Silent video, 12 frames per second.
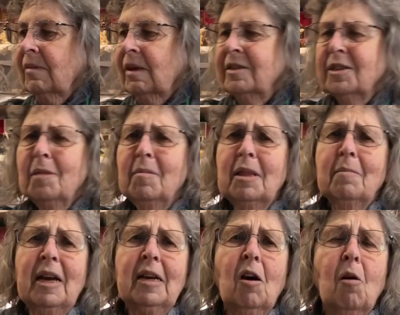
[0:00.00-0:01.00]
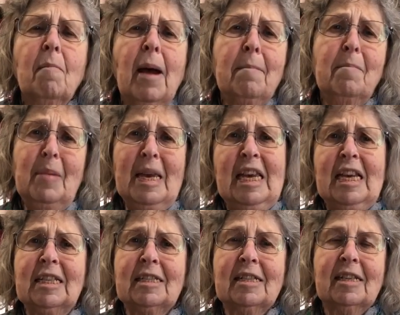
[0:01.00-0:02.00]
Some of them I call my
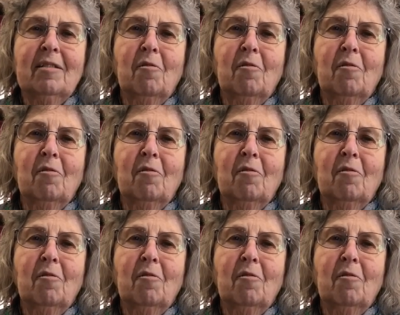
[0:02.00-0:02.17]
bigs